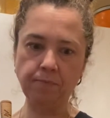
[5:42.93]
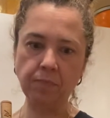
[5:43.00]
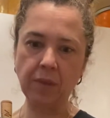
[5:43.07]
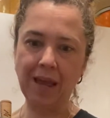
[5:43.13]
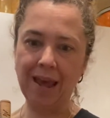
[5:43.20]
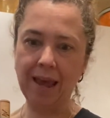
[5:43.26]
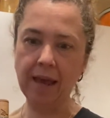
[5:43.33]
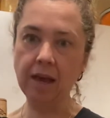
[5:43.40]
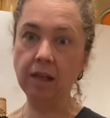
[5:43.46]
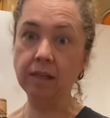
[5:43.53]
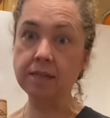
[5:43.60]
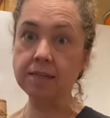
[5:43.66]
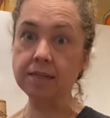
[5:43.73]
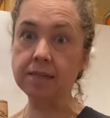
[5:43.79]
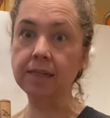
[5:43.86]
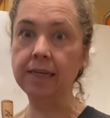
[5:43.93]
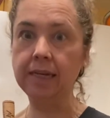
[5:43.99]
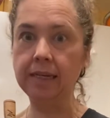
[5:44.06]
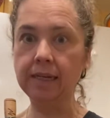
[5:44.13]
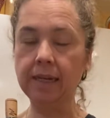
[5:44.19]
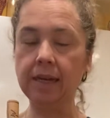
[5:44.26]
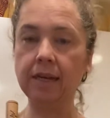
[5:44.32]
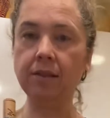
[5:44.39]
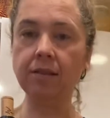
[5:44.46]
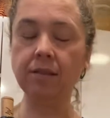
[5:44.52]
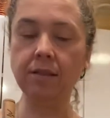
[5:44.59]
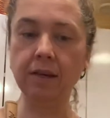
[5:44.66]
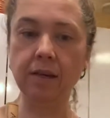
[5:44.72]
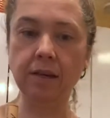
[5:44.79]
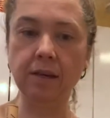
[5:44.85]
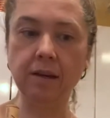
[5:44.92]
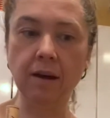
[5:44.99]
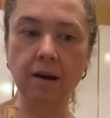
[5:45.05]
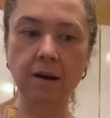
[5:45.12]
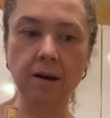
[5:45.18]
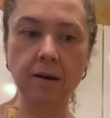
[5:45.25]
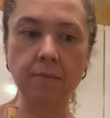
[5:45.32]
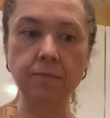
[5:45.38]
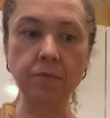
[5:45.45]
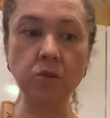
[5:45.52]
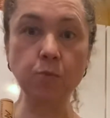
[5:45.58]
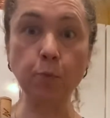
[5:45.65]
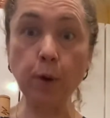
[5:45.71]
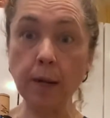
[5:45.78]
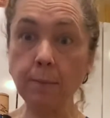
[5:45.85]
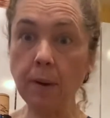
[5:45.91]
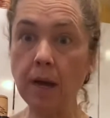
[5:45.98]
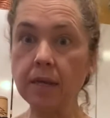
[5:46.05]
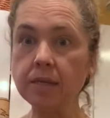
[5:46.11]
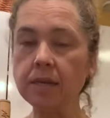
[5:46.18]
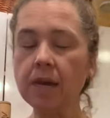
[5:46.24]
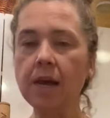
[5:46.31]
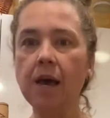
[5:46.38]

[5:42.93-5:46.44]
hail and sleet in the spring months,